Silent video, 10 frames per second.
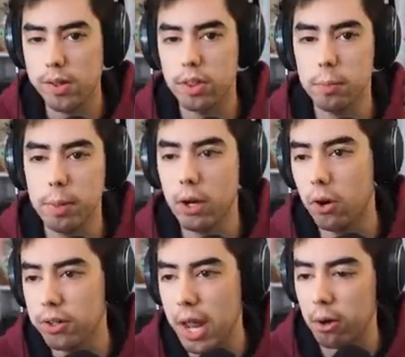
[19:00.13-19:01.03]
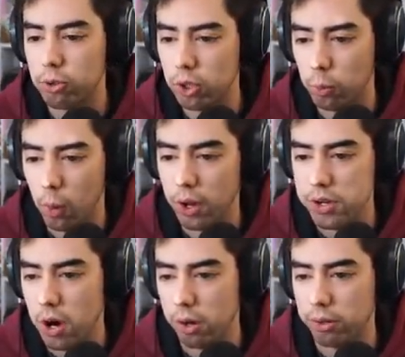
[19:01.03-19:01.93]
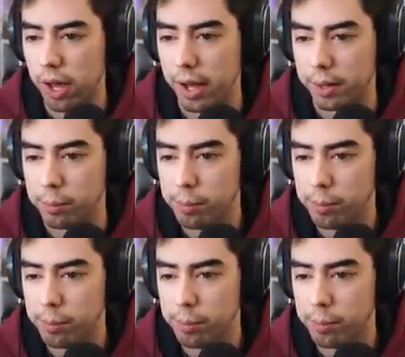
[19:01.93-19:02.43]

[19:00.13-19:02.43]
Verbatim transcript: the middle and down to the one yard line.